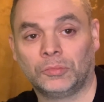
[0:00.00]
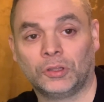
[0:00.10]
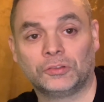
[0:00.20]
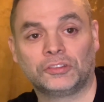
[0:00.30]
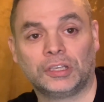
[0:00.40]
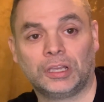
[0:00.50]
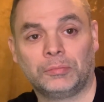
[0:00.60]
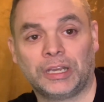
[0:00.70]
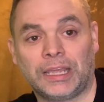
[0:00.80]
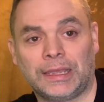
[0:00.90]
those can
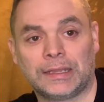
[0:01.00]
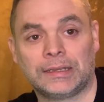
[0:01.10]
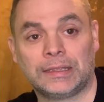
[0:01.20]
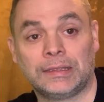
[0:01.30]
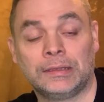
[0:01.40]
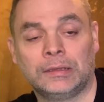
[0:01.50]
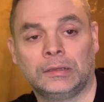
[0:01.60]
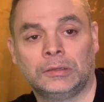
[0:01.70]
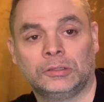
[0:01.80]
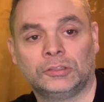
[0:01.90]
come in handy
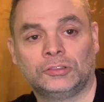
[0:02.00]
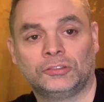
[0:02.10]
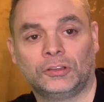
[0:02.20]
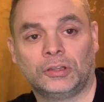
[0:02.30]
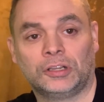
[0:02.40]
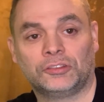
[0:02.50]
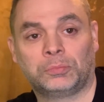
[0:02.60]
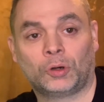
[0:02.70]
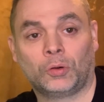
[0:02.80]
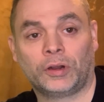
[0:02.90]
so that it's
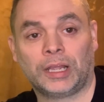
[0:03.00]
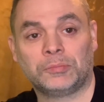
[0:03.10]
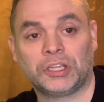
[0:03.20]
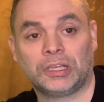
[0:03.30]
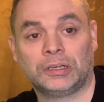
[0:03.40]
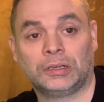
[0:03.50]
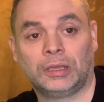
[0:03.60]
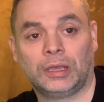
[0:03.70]
programmed in